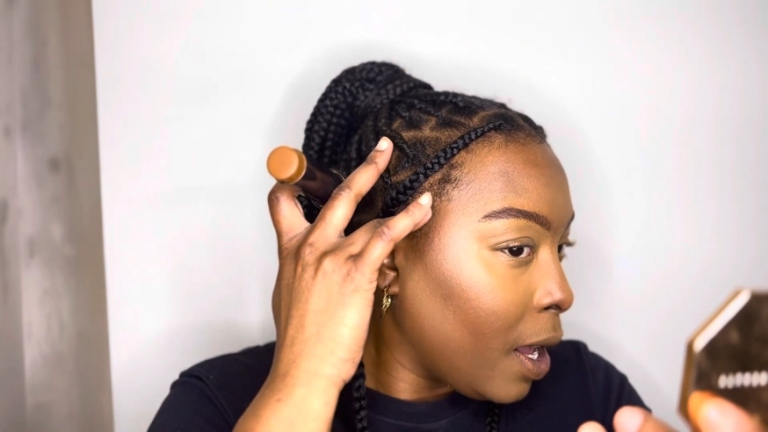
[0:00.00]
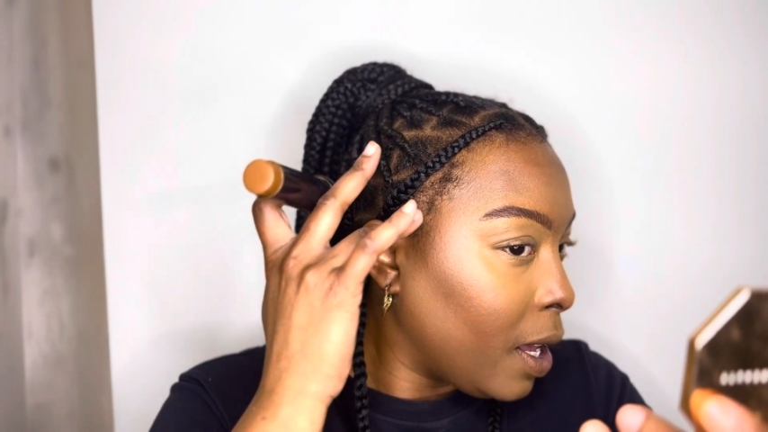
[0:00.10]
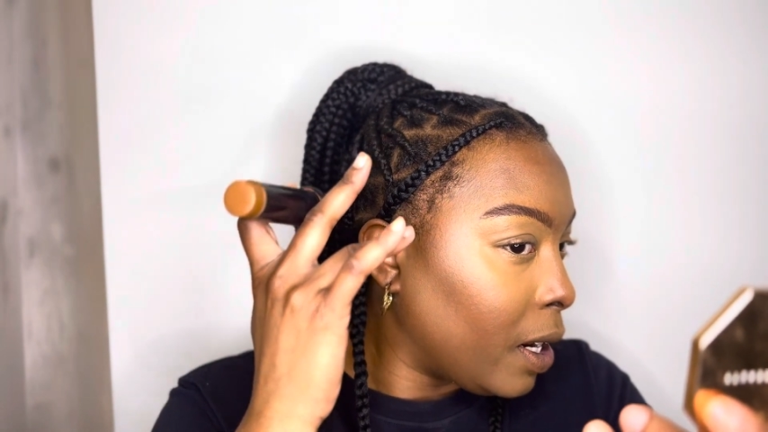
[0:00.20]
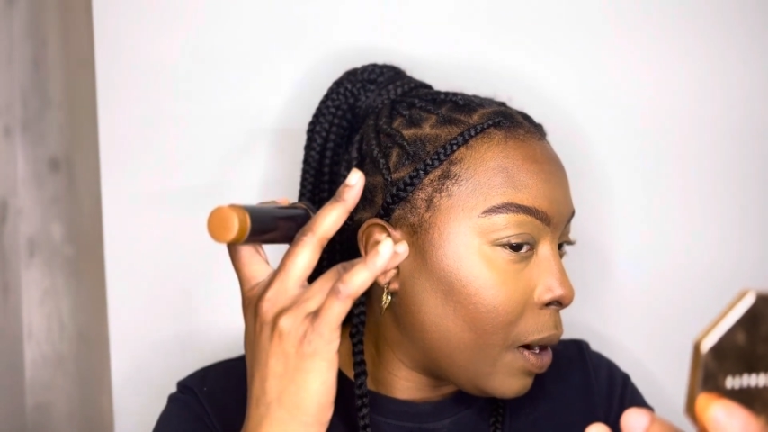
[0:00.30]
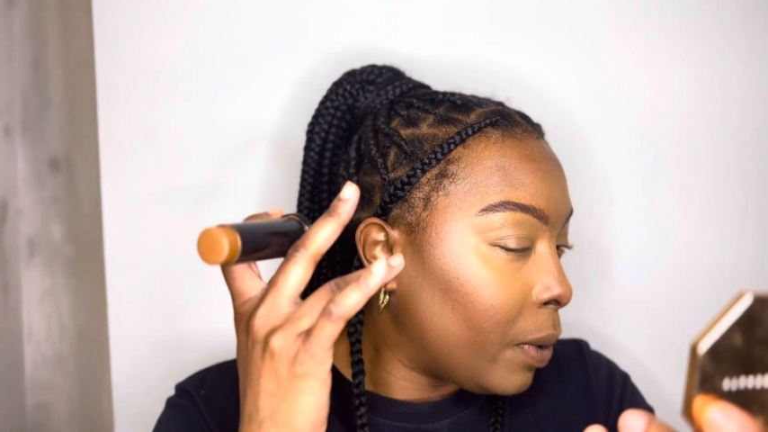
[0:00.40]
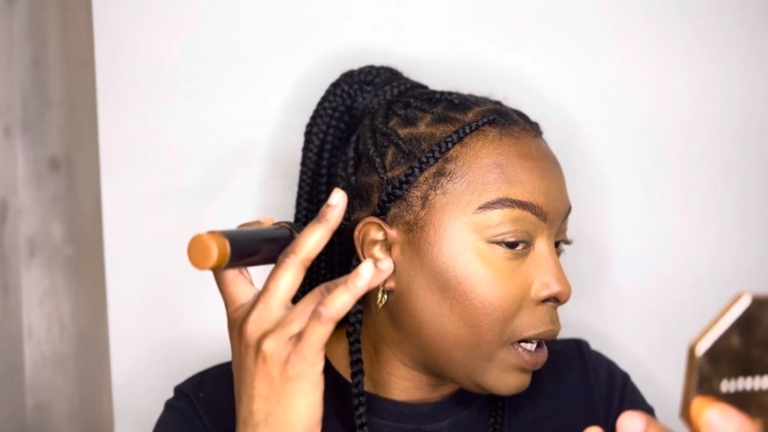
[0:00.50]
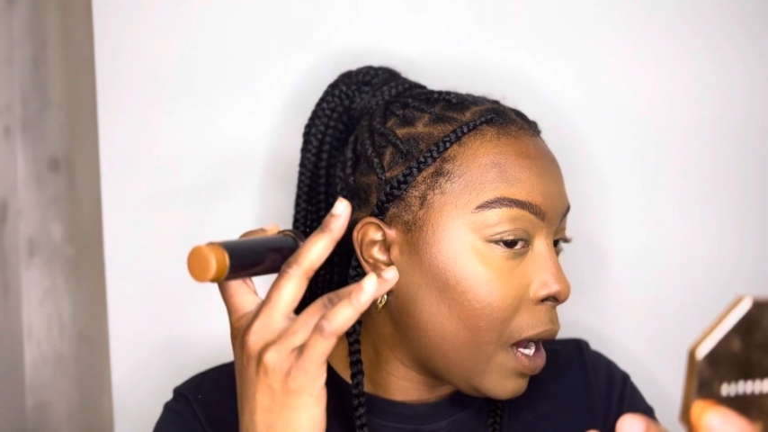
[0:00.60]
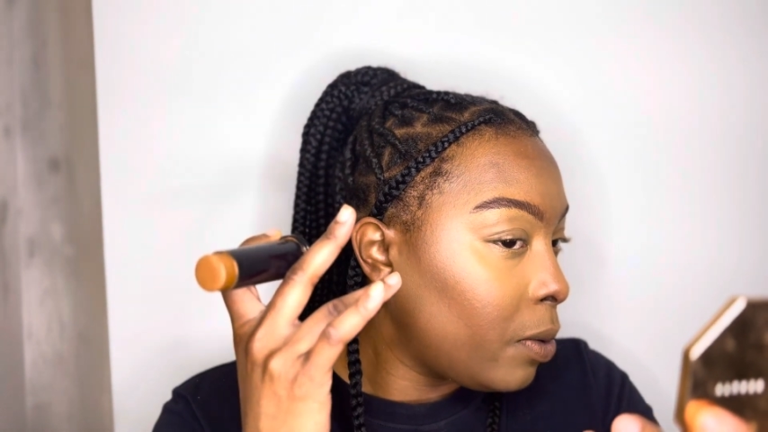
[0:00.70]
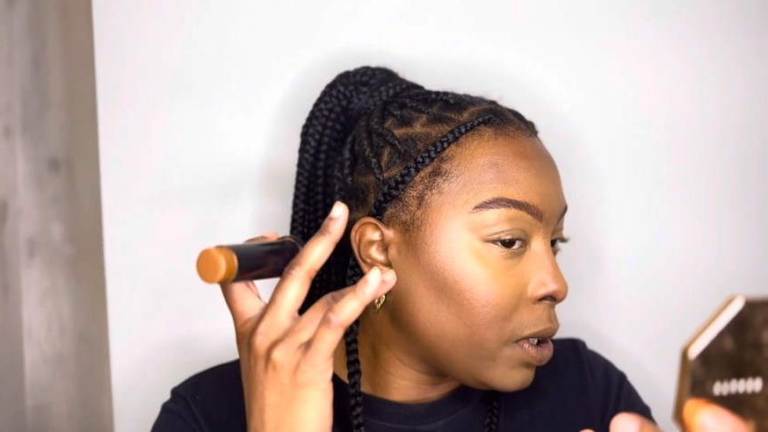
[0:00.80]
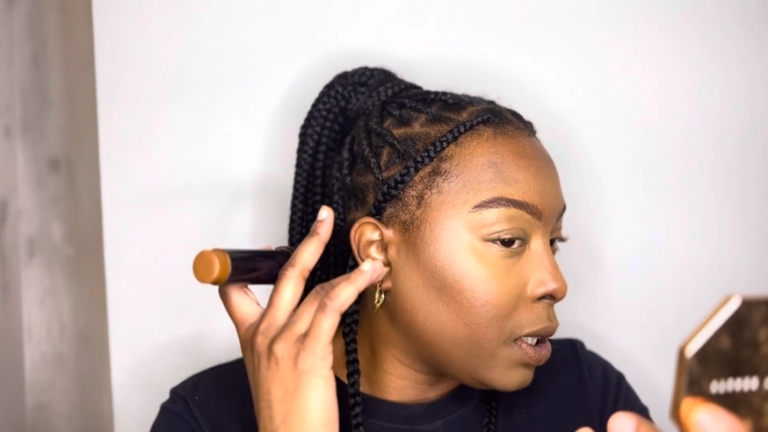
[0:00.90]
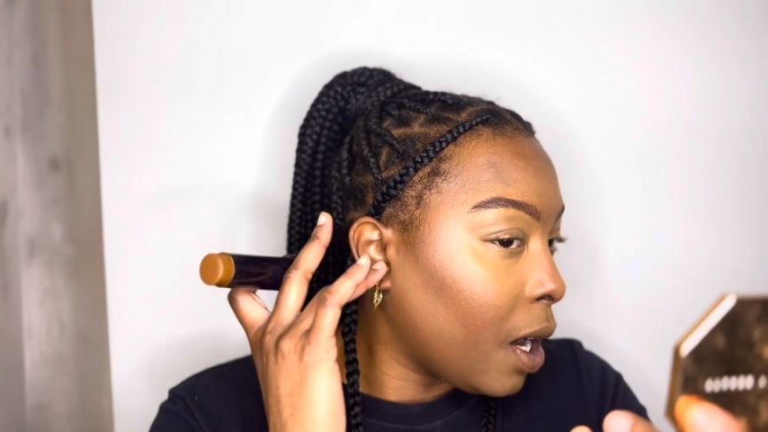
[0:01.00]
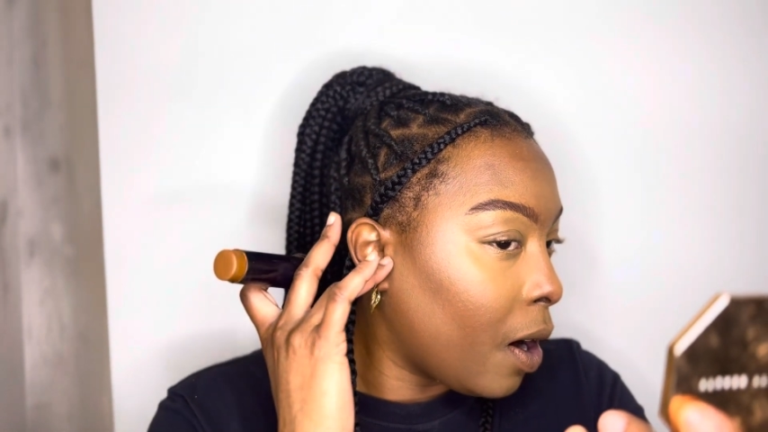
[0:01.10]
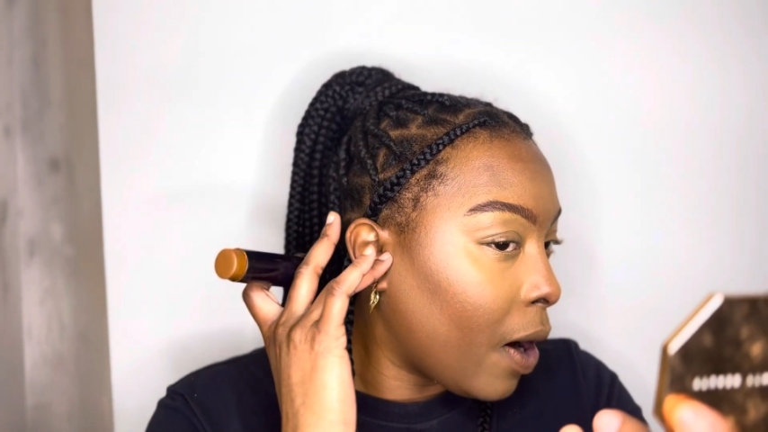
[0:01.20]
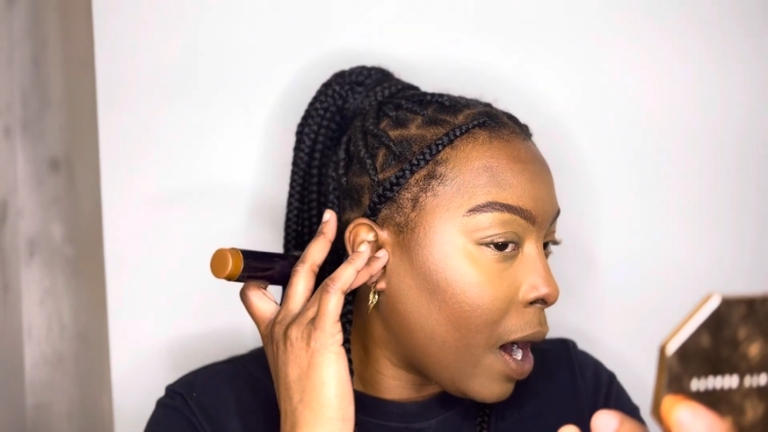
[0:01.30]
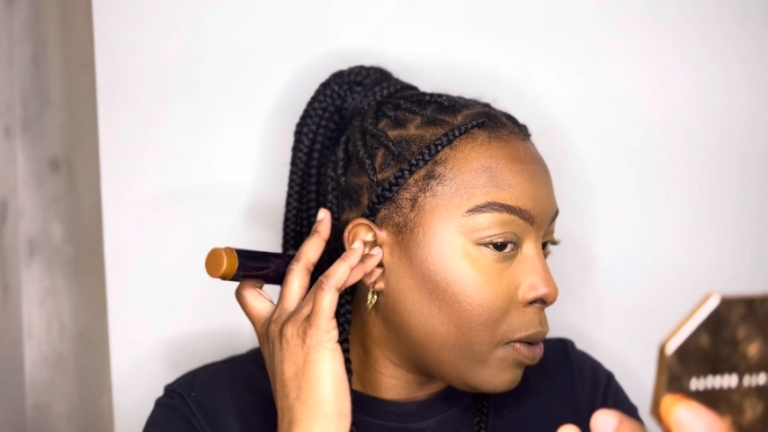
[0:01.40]
Now when I was
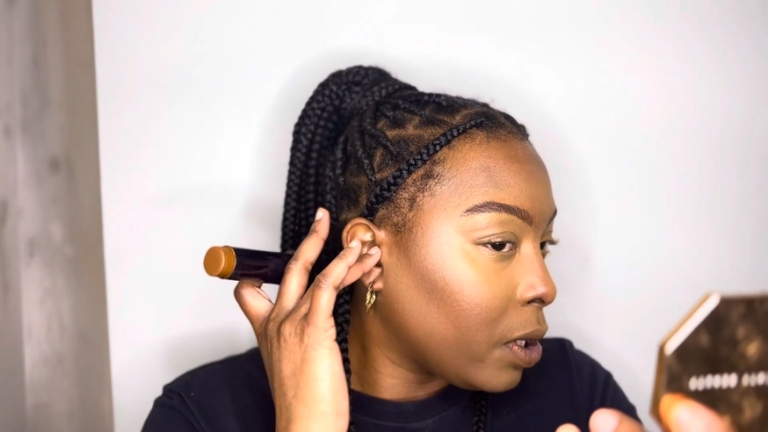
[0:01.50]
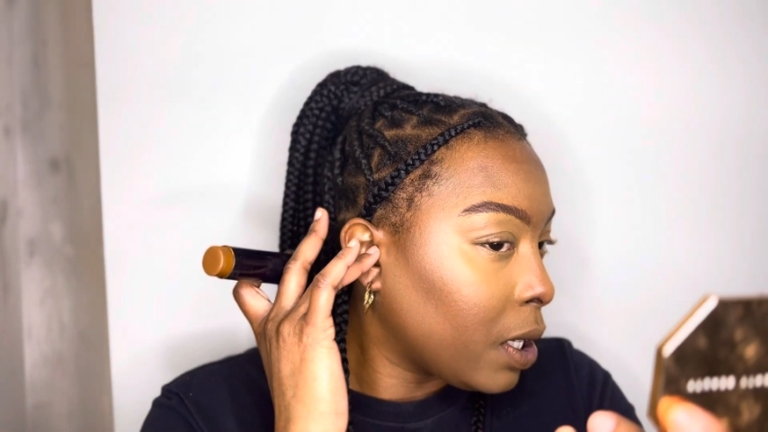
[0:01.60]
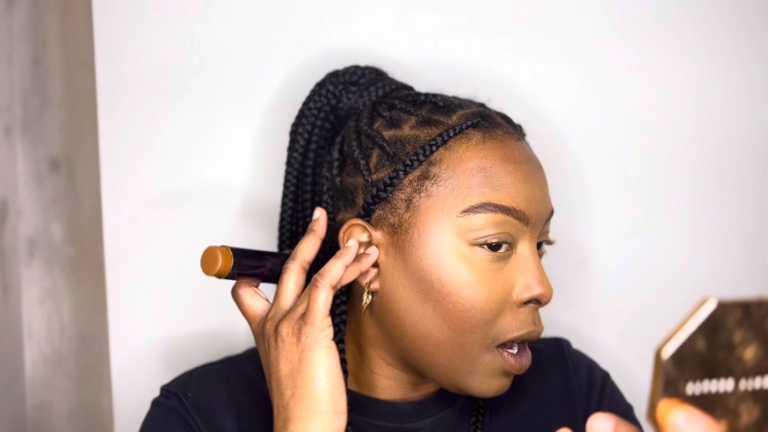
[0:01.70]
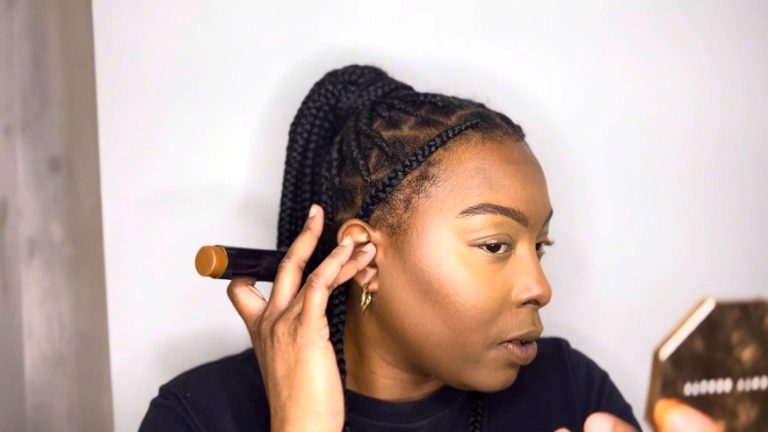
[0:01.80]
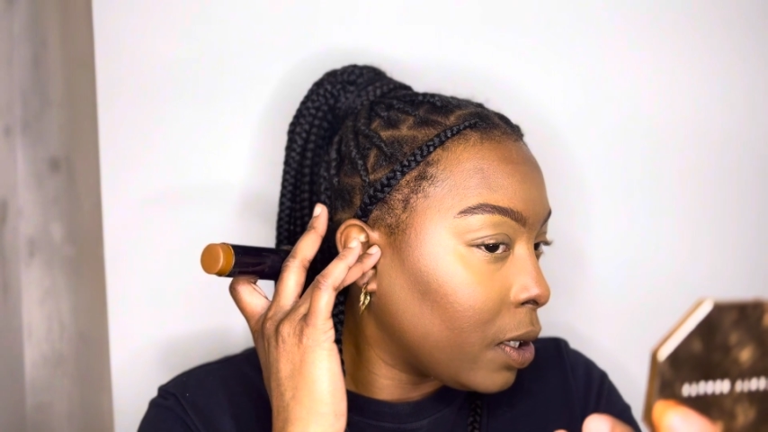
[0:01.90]
taught to